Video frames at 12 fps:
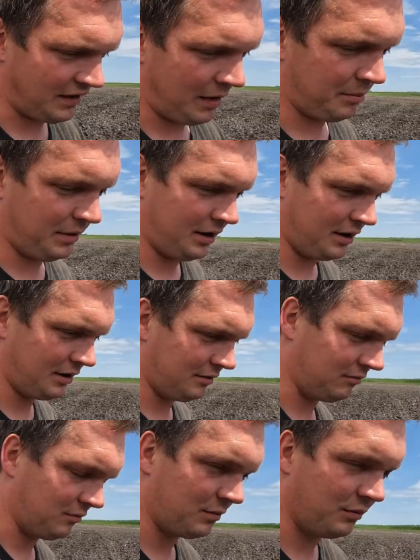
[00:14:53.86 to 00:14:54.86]
up here,
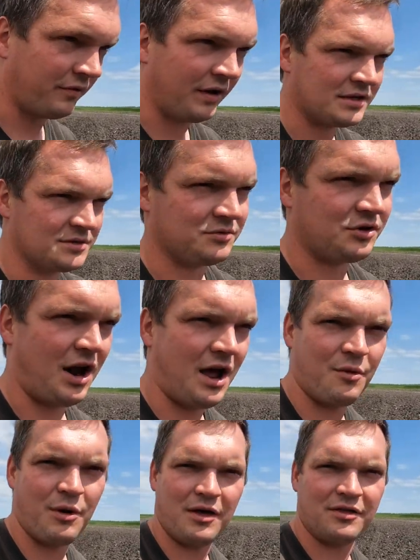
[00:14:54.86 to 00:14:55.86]
and we've got some
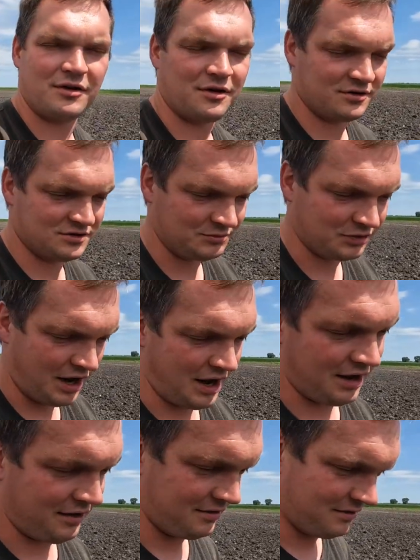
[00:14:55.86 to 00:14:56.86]
dry weather, some
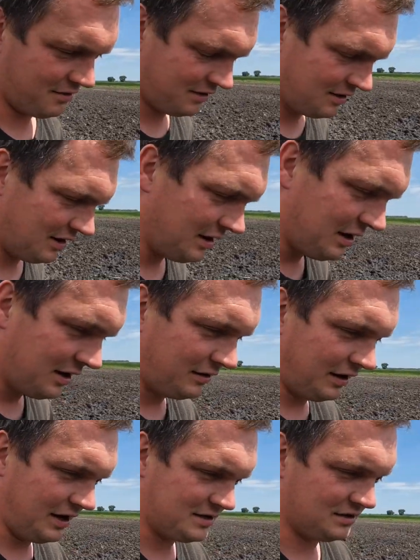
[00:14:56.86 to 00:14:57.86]
dry
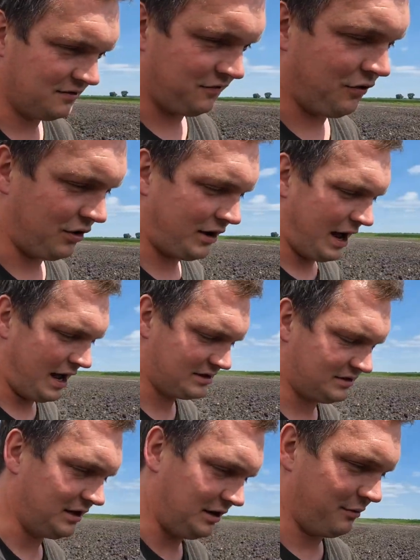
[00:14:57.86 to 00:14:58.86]
days in the
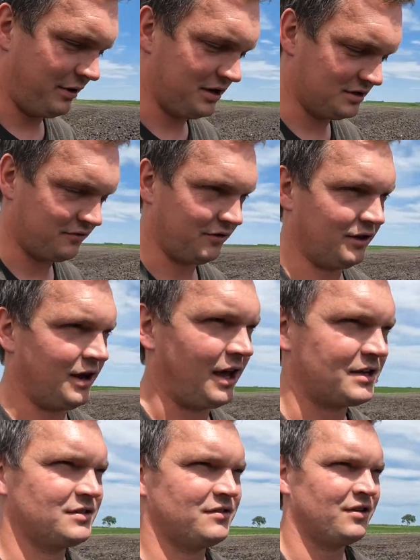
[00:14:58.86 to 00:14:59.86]
forecast anyways for the
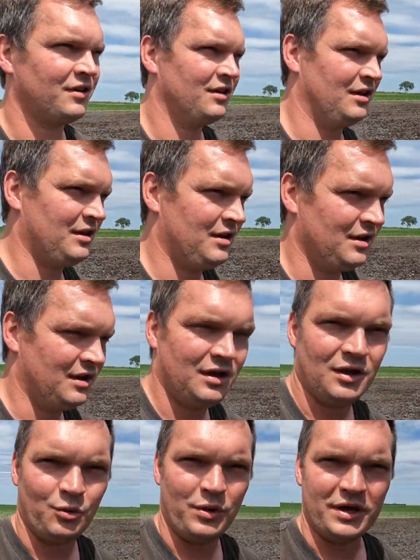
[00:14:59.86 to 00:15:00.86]
next
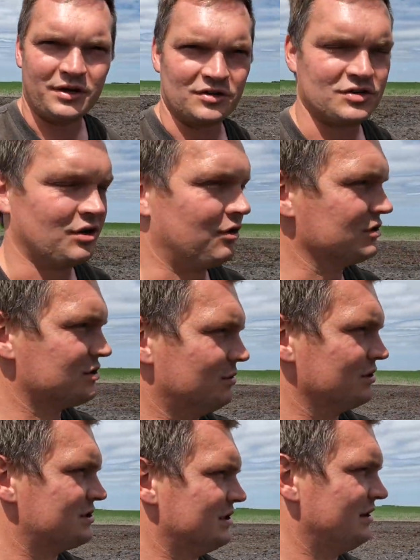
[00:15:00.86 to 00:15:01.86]
week or so. So
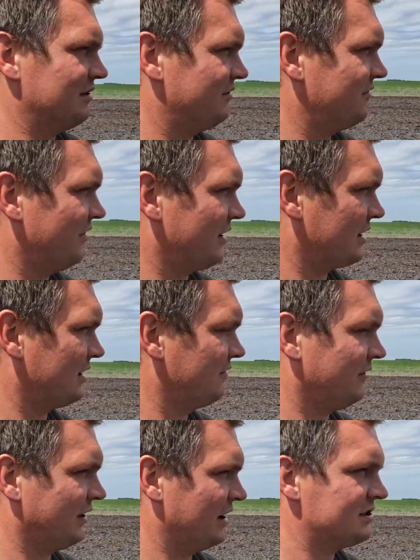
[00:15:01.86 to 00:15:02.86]
we'll see if
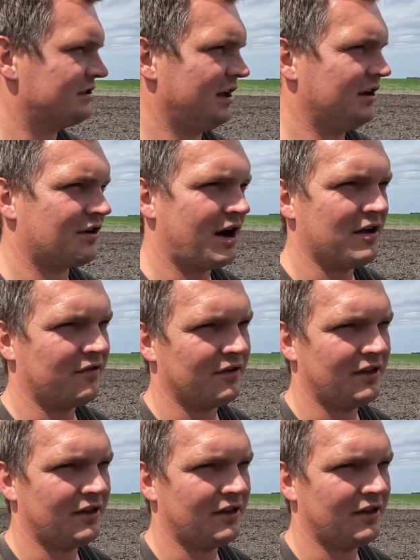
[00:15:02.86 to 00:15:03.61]
it does stay dry for the